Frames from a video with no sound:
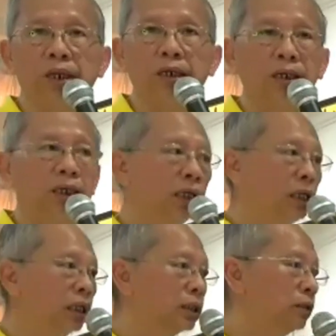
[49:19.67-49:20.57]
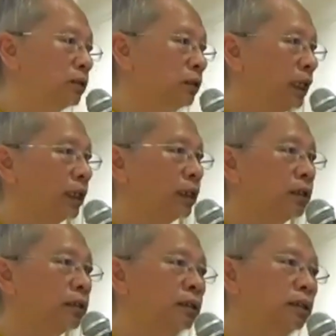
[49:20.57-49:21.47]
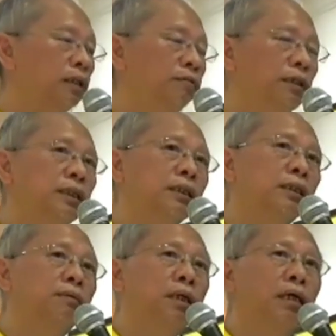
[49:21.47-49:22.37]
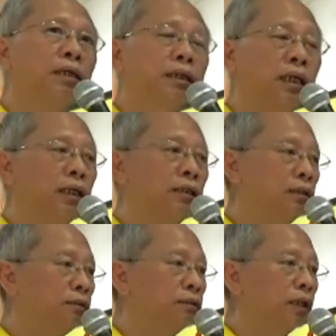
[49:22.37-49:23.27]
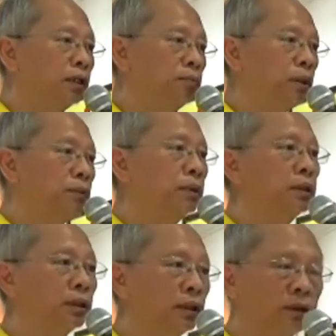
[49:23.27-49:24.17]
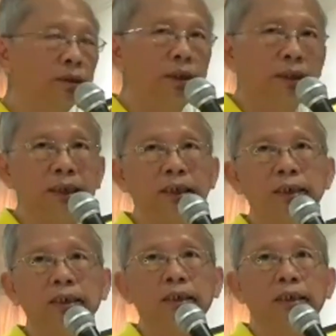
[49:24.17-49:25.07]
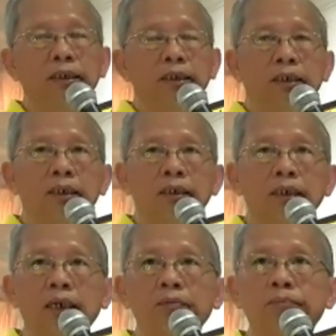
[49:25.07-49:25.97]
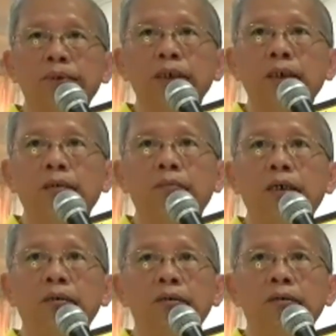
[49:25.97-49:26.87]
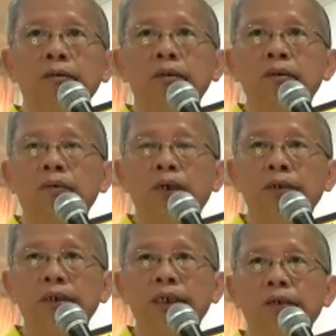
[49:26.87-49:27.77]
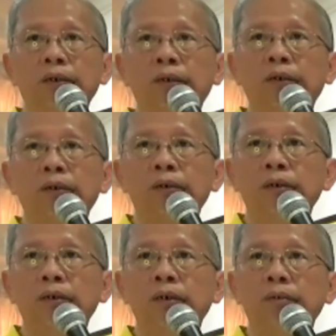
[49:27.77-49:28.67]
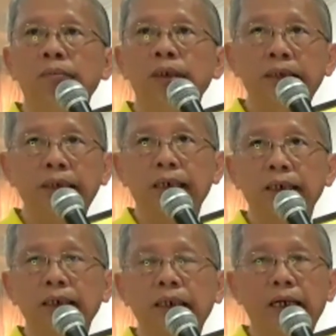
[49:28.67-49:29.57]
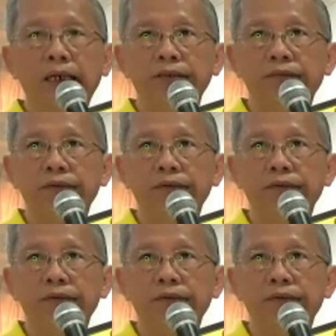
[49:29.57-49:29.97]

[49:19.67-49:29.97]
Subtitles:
Yeah. So that craving sometimes can drive people crazy, can bring about what they call mistake in life.